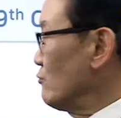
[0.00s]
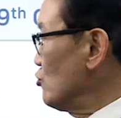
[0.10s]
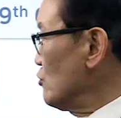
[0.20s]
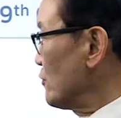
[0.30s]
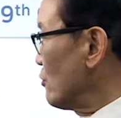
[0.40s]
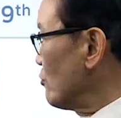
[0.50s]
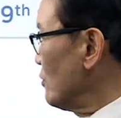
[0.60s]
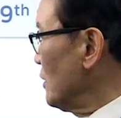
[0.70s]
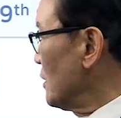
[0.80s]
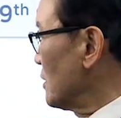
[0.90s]
moved to
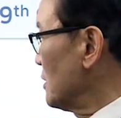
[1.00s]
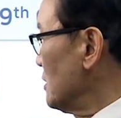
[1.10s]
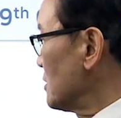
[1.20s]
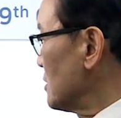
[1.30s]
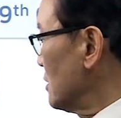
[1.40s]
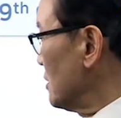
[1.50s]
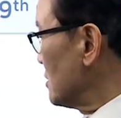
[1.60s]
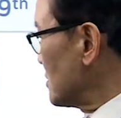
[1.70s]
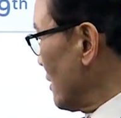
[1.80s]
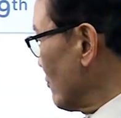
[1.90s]
the
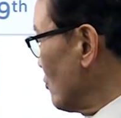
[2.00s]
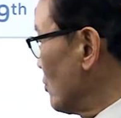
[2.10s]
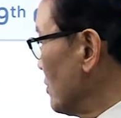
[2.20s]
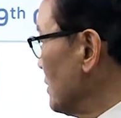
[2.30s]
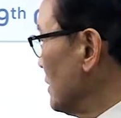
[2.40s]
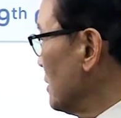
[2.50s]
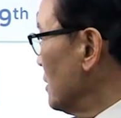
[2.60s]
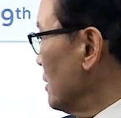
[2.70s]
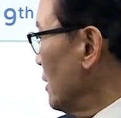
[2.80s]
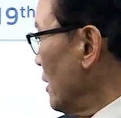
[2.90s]
southward
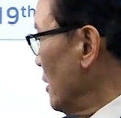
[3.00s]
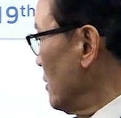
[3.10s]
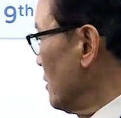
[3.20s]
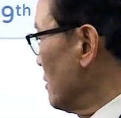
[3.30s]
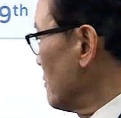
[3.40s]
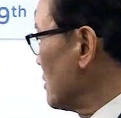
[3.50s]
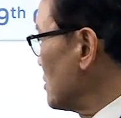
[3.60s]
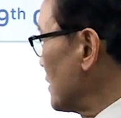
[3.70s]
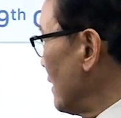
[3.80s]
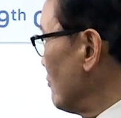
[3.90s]
and
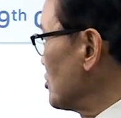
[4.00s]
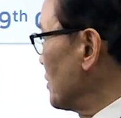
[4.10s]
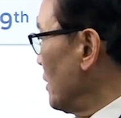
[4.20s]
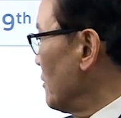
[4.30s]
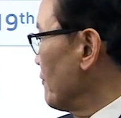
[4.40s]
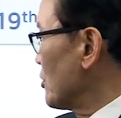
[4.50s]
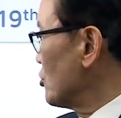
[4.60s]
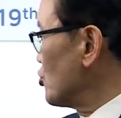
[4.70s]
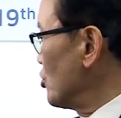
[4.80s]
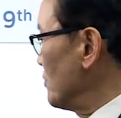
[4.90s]
established a
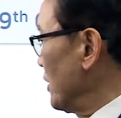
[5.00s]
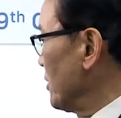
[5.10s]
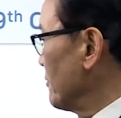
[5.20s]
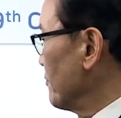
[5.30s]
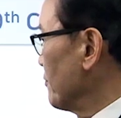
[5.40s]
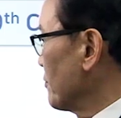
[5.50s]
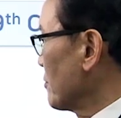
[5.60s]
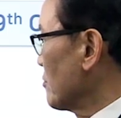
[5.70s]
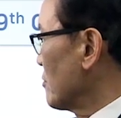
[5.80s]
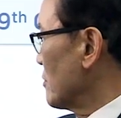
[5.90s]
Germany.
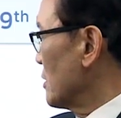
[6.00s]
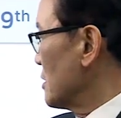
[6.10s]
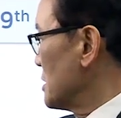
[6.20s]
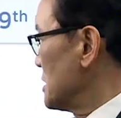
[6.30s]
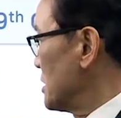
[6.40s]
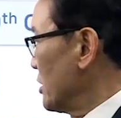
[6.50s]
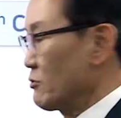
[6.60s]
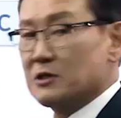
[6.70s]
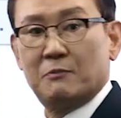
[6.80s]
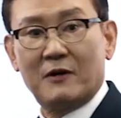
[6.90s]
It
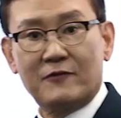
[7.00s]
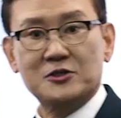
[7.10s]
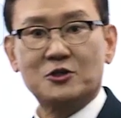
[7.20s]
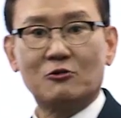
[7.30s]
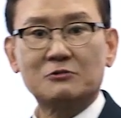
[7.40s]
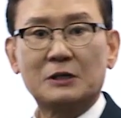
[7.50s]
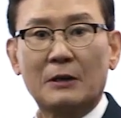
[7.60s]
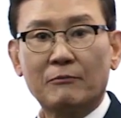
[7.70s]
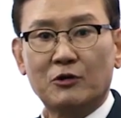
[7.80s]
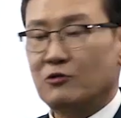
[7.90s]
was a buffer zone
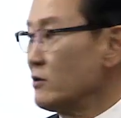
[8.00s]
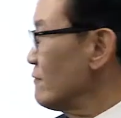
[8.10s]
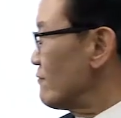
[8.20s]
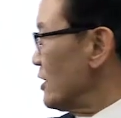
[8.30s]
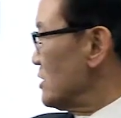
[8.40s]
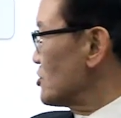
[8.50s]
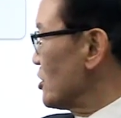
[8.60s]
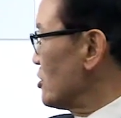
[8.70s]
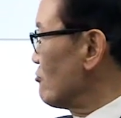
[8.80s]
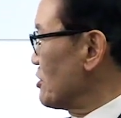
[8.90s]
between France
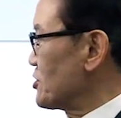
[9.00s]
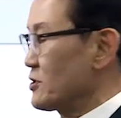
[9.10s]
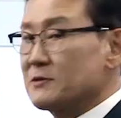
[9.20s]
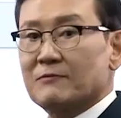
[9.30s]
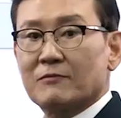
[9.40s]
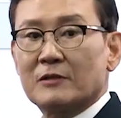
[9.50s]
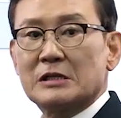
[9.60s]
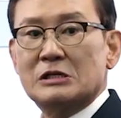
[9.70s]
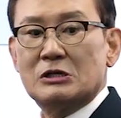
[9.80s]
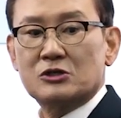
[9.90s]
and Russia.
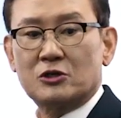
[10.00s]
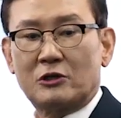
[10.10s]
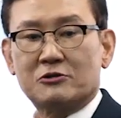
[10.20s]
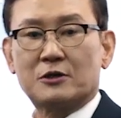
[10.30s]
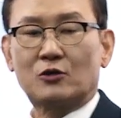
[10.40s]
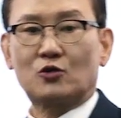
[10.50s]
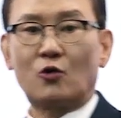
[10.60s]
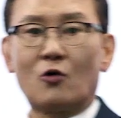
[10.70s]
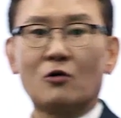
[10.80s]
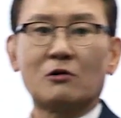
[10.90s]
So there was a
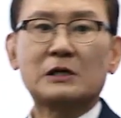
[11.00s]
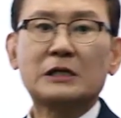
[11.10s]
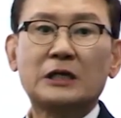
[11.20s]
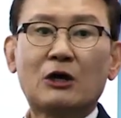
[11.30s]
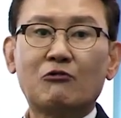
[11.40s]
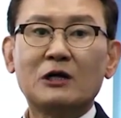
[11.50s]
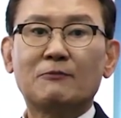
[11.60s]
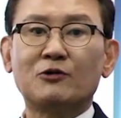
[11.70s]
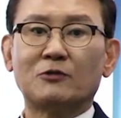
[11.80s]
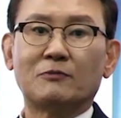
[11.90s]
total
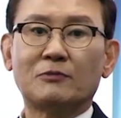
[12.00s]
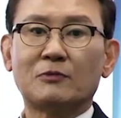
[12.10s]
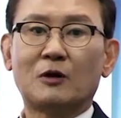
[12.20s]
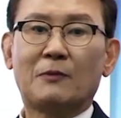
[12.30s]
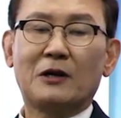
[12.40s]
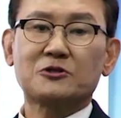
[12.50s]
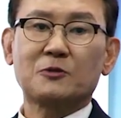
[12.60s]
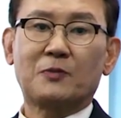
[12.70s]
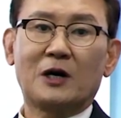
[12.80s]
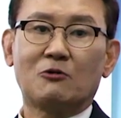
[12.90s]
equilibrium, a balance
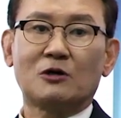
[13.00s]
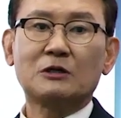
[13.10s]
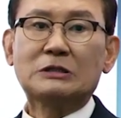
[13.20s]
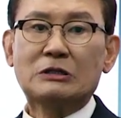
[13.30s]
of power